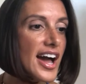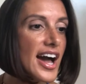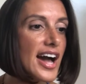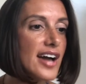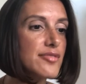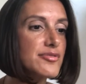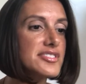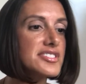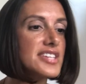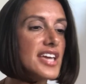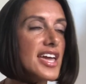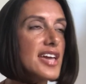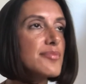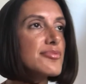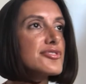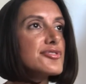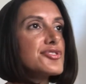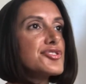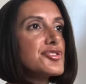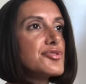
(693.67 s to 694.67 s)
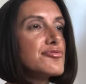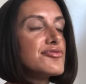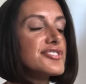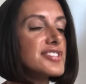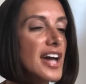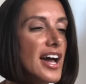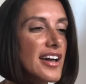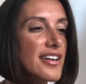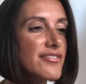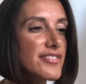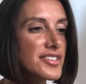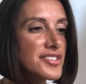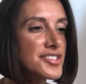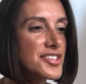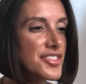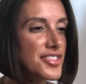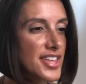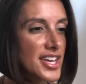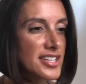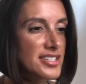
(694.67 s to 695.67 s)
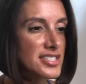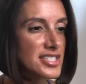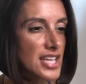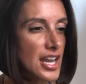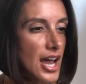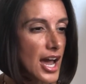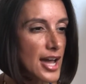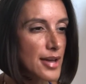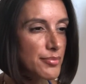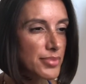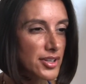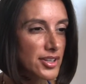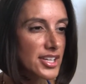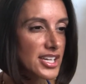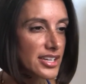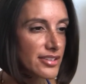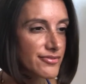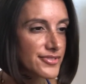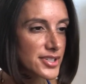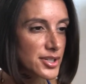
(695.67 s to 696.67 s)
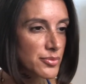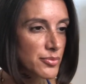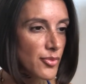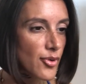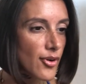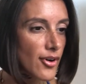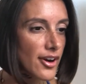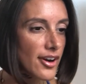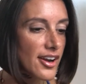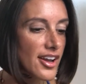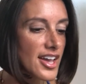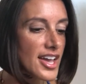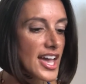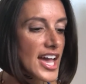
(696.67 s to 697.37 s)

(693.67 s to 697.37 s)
I was able to dive into things that I believed in more